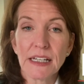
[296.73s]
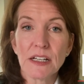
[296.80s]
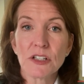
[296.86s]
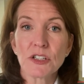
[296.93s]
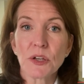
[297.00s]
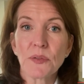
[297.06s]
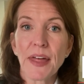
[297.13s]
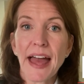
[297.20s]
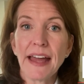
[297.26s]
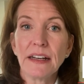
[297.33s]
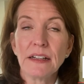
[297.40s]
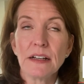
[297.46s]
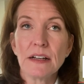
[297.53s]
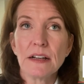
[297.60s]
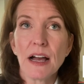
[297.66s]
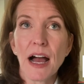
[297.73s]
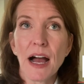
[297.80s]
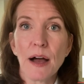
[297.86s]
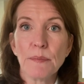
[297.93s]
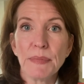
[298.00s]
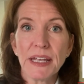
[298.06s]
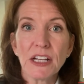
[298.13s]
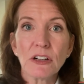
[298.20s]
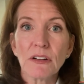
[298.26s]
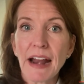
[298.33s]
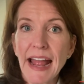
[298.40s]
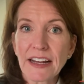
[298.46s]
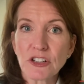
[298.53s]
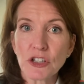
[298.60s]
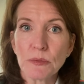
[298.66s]
So that
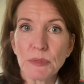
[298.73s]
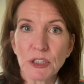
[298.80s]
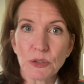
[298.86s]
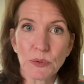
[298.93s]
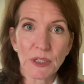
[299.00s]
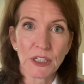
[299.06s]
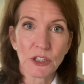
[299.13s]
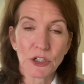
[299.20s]
interaction between